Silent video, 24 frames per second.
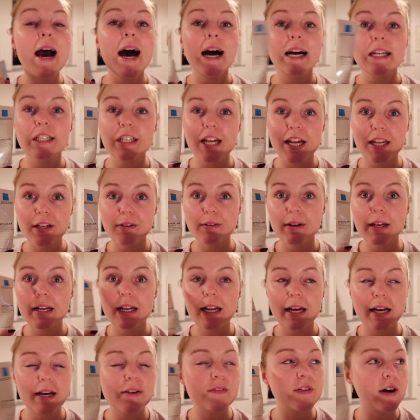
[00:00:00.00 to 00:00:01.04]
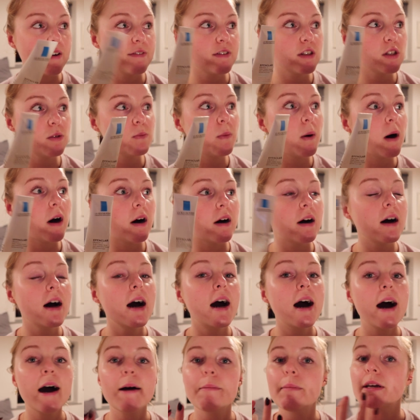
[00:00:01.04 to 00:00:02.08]
And genuinely, like if I have a spot,
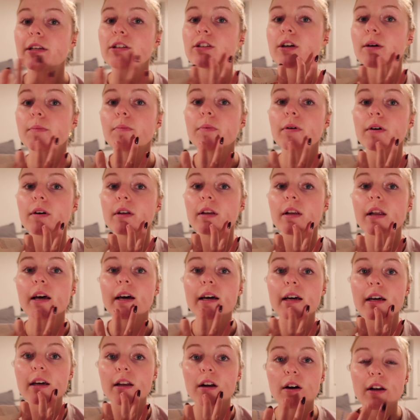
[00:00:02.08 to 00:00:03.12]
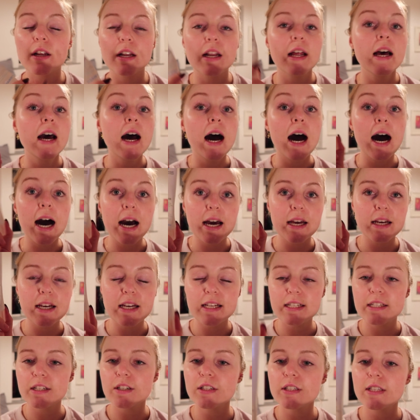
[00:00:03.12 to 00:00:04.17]
I make sure I put like it on it. It
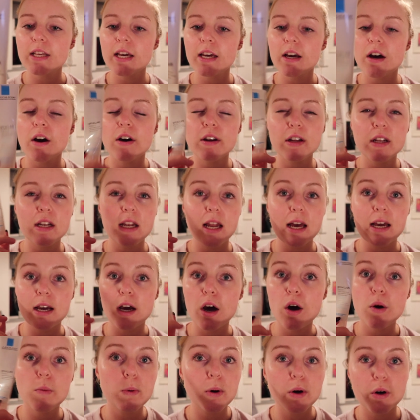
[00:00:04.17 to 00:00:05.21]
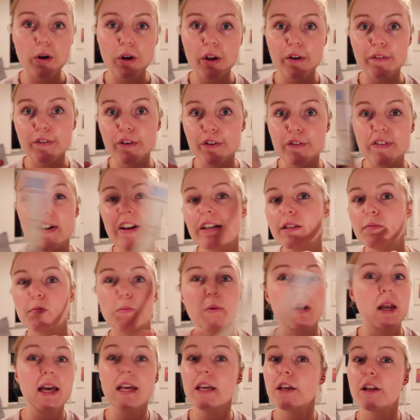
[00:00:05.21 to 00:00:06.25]
does say on it like, oh, put it all over your face,
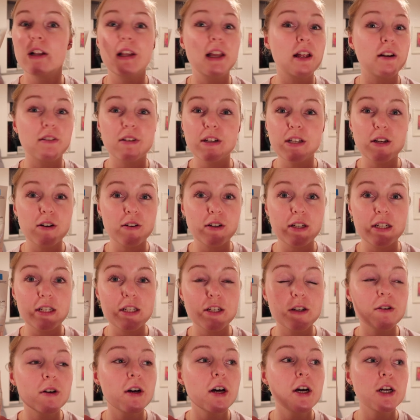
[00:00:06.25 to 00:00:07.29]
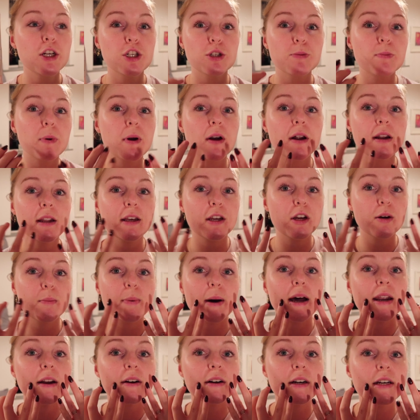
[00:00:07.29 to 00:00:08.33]
but like you literally don't need to. Just put on like your
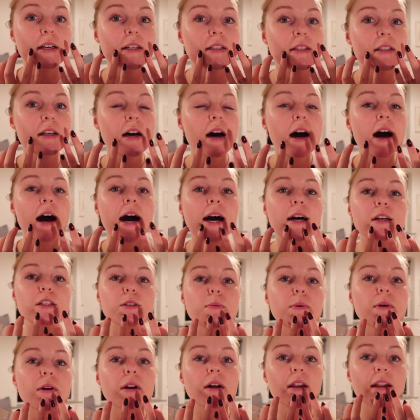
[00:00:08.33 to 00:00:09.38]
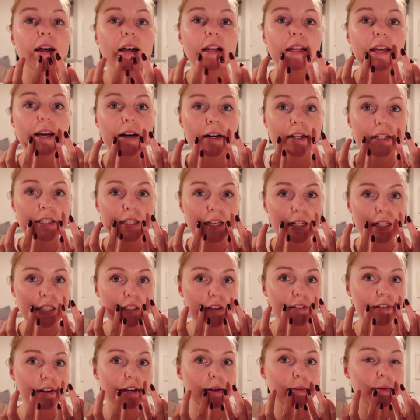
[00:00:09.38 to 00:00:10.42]
bad areas. I also put it on any areas that I still
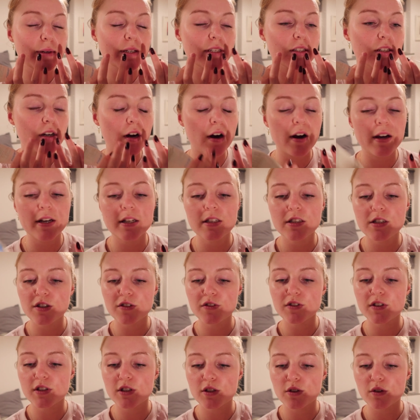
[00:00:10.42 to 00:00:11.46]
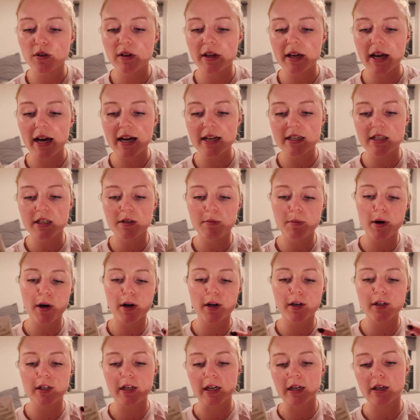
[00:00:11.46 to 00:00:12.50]
have like a bit of scarring and stuff, because it's all like
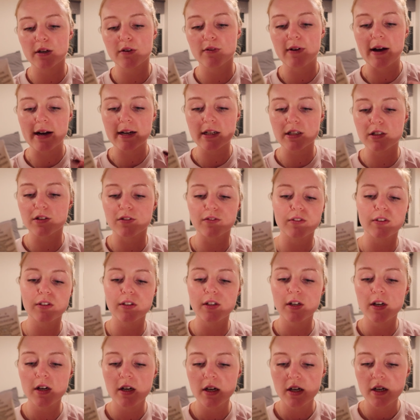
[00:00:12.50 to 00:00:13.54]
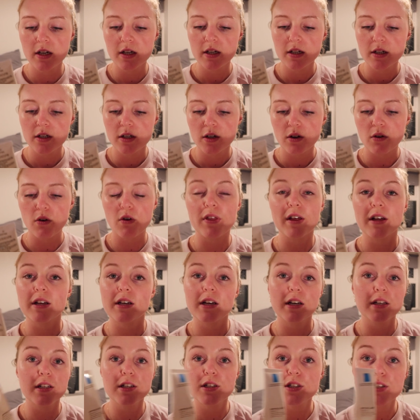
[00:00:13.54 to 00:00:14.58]
anti-mark and like corrective and all that
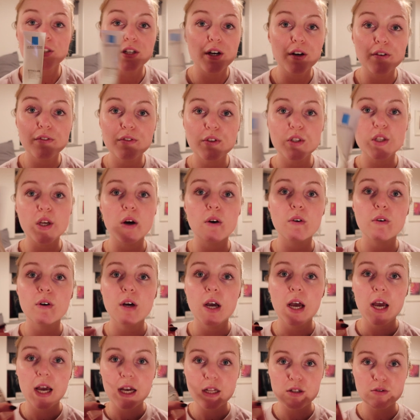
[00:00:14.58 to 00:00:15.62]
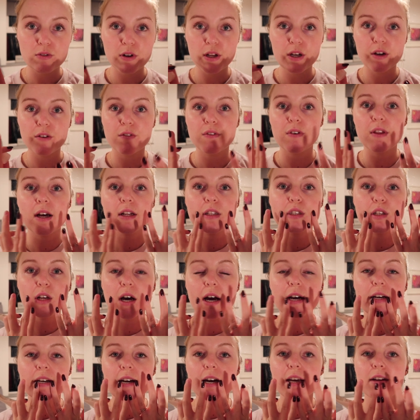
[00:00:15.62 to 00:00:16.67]
kind of stuff. So it's really good for that. So
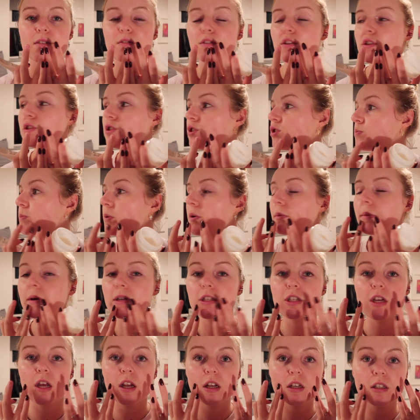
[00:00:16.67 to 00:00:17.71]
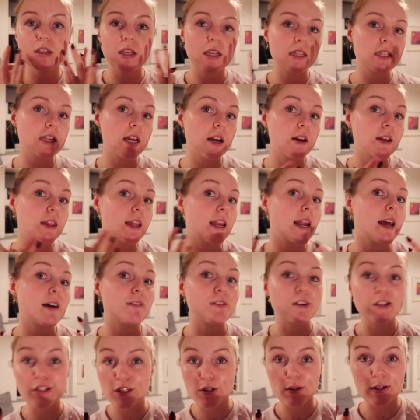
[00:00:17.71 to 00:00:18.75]
I kind of usually just put on my chin, because that's the area that if
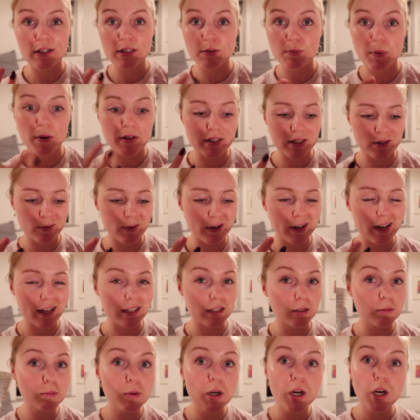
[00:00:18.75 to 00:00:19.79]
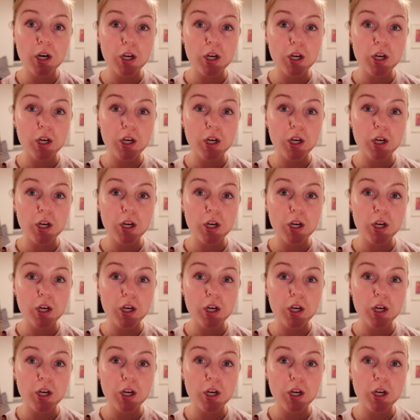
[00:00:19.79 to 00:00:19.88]
I do get spots, that's where I get them.